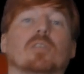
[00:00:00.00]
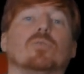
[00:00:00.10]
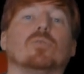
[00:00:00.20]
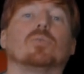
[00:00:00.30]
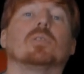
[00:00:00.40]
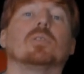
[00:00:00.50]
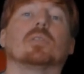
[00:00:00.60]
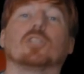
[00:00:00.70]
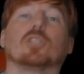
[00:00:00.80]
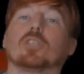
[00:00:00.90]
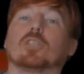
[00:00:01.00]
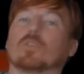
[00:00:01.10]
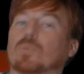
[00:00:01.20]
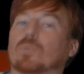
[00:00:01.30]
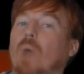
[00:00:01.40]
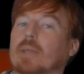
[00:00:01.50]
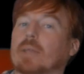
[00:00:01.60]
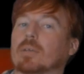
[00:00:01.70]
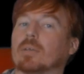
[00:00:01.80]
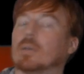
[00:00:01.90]
to insist that Jesus was white,
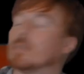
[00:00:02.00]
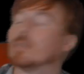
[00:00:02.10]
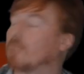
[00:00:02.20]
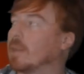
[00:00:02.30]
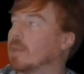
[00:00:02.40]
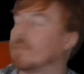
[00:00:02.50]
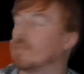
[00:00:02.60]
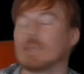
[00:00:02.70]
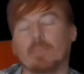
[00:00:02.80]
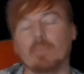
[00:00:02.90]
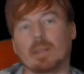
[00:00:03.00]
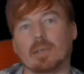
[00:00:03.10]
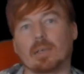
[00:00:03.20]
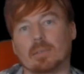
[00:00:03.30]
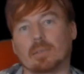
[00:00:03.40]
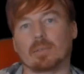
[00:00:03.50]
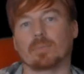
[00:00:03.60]
despite living in the Middle East.